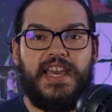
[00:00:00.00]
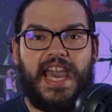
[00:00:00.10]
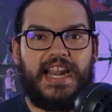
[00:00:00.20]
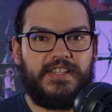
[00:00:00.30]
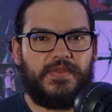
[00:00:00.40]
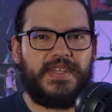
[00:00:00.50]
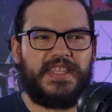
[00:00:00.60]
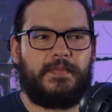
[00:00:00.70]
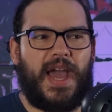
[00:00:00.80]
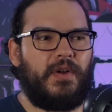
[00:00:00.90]
And I don't think
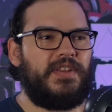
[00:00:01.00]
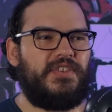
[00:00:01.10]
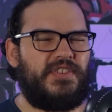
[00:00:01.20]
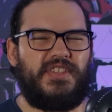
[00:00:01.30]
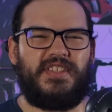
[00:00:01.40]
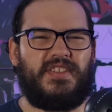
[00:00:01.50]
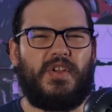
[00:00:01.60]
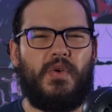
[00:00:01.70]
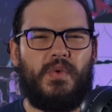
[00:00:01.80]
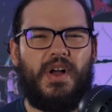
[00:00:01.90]
that Power Rangers is
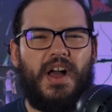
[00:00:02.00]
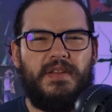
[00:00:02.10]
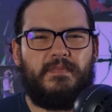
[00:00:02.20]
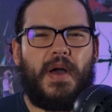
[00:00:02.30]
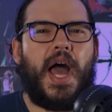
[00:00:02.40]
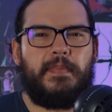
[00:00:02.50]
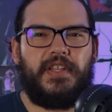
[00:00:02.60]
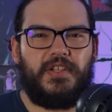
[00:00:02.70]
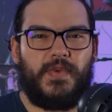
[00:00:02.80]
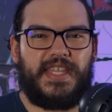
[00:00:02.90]
so
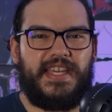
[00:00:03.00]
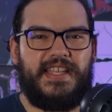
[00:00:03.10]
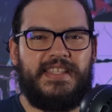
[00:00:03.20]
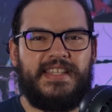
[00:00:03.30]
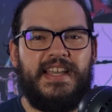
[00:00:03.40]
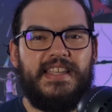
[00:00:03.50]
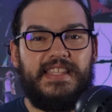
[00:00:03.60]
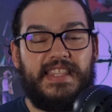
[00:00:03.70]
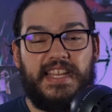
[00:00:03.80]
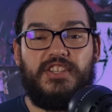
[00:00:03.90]
unpopular with kids
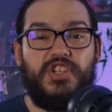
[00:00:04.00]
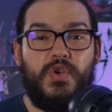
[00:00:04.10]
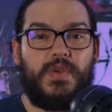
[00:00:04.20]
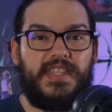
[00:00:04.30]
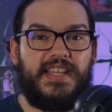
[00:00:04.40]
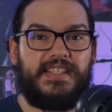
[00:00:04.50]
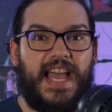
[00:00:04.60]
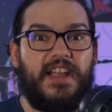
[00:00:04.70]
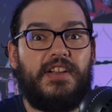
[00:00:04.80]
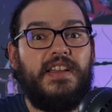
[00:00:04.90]
that they'd nuke the
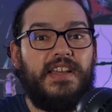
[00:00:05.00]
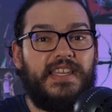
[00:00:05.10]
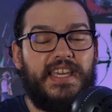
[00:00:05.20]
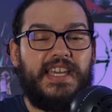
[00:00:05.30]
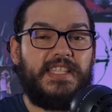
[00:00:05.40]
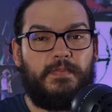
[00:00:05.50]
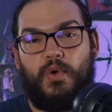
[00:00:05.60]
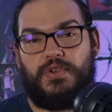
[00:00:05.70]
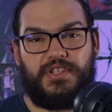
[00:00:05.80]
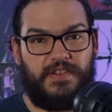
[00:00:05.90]
entire kids
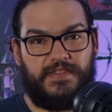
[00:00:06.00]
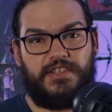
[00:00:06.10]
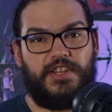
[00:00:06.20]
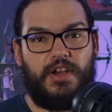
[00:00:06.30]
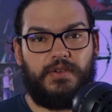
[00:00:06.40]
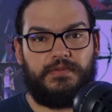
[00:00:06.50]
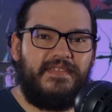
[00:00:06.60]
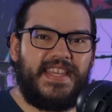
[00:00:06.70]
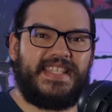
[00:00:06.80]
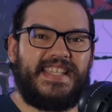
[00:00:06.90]
portion of the show. Think
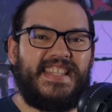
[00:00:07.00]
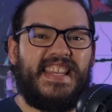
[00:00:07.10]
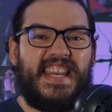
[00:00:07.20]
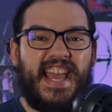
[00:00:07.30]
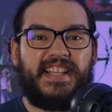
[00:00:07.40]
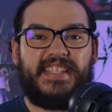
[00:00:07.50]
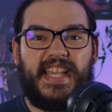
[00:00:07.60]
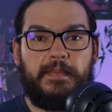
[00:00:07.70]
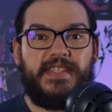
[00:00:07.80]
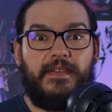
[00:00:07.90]
of this as the next
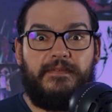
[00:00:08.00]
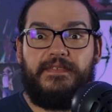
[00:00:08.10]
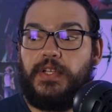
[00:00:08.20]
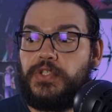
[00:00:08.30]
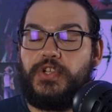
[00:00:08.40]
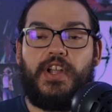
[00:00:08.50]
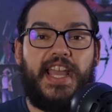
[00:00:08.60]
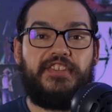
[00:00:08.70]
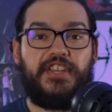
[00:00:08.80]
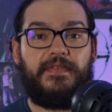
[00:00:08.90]
step to filter
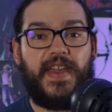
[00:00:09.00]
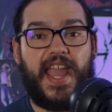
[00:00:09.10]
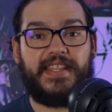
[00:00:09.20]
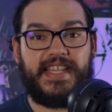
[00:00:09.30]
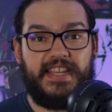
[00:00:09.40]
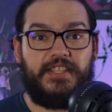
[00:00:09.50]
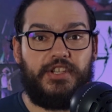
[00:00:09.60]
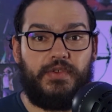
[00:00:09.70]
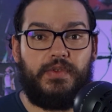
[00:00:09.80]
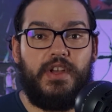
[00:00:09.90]
aging fans
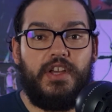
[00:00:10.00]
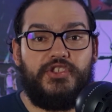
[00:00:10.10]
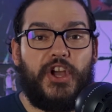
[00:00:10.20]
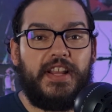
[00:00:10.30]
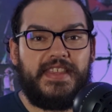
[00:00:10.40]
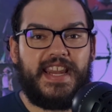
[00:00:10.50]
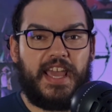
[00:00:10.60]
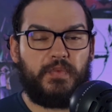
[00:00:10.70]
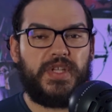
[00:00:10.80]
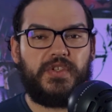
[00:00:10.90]
into. Jonathan
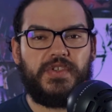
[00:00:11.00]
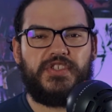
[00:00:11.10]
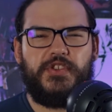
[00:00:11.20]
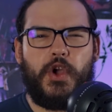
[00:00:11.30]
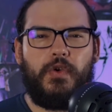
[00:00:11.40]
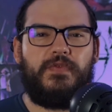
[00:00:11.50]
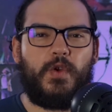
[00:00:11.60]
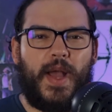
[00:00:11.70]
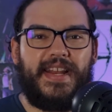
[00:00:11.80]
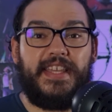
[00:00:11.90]
Entwistle is known
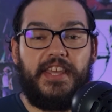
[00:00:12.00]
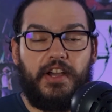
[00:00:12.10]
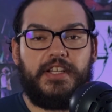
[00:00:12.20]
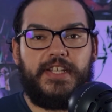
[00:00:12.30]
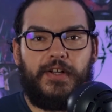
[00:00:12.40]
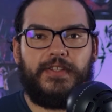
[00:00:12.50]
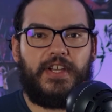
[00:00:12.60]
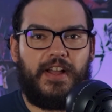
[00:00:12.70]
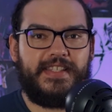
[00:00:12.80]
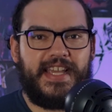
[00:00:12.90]
for writing young adult
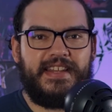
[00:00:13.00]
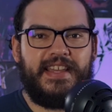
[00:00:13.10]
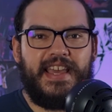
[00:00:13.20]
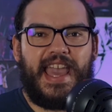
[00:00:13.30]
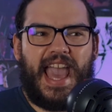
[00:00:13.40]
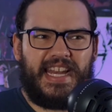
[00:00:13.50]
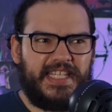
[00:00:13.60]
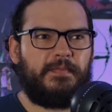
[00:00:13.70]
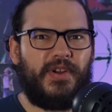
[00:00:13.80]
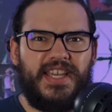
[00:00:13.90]
content, and
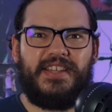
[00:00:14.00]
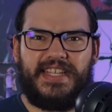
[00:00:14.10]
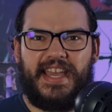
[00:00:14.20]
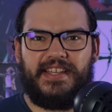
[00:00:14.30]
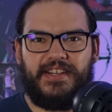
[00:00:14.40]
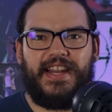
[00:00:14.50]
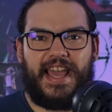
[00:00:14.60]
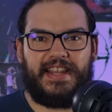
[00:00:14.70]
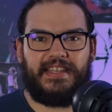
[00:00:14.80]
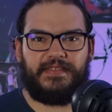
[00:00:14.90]
he's pretty dang good
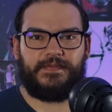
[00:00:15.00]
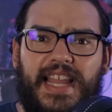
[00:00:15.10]
at it.